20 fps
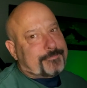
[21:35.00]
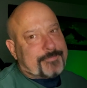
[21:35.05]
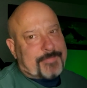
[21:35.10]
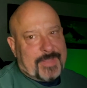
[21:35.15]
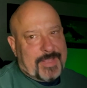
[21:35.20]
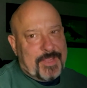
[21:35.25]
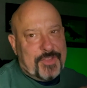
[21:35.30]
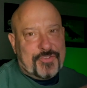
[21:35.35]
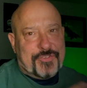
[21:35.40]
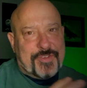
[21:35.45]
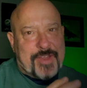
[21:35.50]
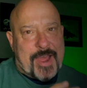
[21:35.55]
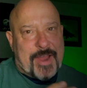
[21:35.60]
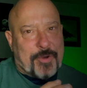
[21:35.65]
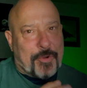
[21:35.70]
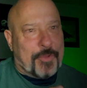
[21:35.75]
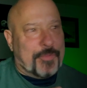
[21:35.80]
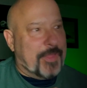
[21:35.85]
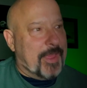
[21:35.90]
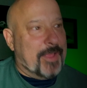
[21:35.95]
he's not
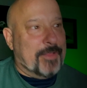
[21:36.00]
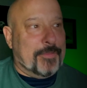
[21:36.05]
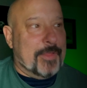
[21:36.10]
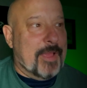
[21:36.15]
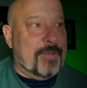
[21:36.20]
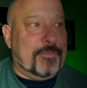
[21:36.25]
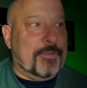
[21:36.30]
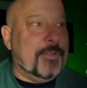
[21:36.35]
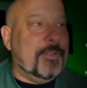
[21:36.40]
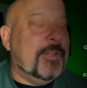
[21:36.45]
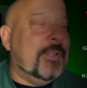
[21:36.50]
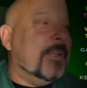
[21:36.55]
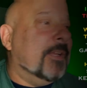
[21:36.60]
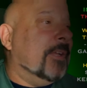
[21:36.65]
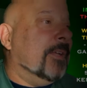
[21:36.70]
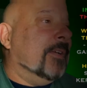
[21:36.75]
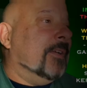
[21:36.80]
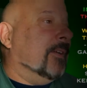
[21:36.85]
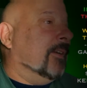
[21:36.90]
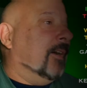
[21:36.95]
on their level.
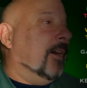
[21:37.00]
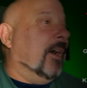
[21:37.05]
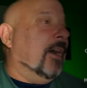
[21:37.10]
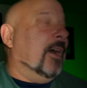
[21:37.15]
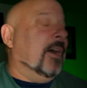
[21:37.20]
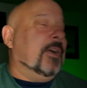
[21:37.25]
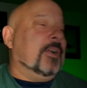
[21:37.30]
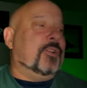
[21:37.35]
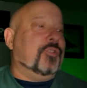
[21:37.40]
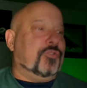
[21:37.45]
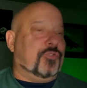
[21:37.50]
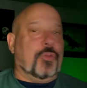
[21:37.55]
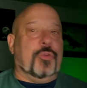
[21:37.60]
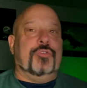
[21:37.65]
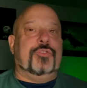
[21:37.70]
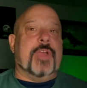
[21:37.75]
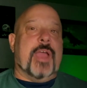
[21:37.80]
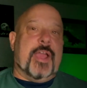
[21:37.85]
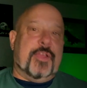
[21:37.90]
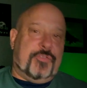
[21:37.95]
Because those
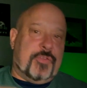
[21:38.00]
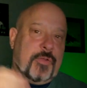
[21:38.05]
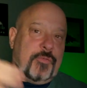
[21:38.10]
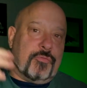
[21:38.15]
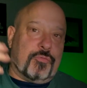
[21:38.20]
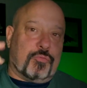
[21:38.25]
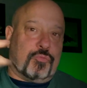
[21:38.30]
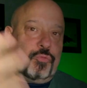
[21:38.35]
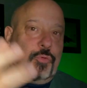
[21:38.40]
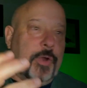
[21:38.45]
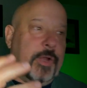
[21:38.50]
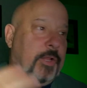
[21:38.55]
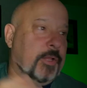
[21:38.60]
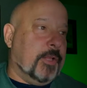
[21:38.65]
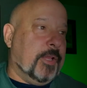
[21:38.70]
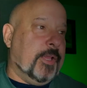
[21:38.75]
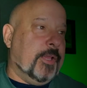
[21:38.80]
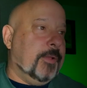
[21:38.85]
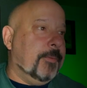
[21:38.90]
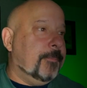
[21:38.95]
guys have
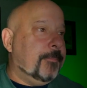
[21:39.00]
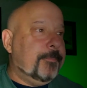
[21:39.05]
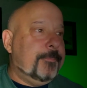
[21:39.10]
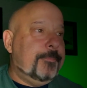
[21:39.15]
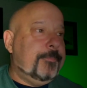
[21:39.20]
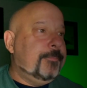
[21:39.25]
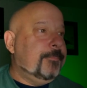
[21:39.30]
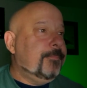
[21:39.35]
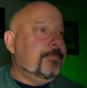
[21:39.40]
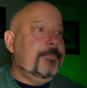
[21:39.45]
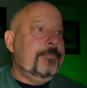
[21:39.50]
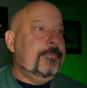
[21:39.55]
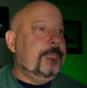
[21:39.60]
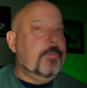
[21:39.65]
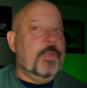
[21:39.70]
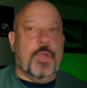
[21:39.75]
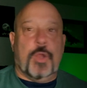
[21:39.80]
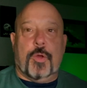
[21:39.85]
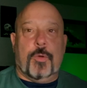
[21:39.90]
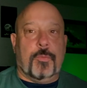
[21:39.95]
really,
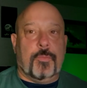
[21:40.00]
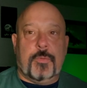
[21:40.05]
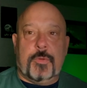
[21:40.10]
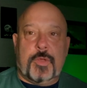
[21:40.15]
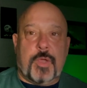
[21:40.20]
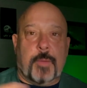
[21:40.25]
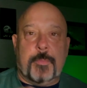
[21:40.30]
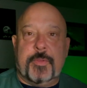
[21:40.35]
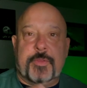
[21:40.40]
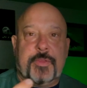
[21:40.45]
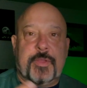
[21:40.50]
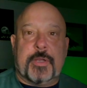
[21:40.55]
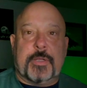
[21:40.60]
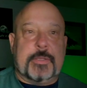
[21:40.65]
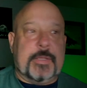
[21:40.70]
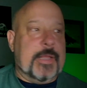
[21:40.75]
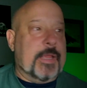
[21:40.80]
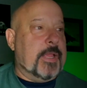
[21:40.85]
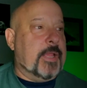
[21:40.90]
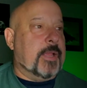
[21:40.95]
you know, come into the
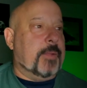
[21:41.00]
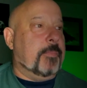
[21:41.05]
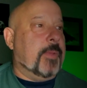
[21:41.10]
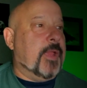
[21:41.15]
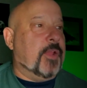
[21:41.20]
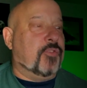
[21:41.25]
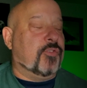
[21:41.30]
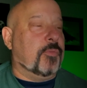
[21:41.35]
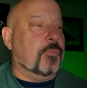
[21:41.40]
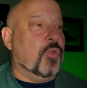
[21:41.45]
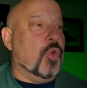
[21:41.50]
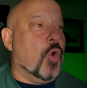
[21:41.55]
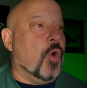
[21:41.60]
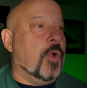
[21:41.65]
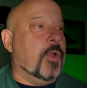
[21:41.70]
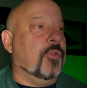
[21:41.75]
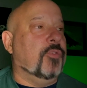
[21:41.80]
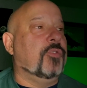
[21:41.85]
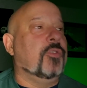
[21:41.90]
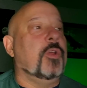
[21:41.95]
league and made some
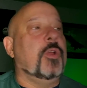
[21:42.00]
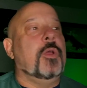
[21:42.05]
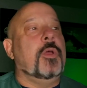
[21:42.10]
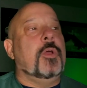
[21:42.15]
noise.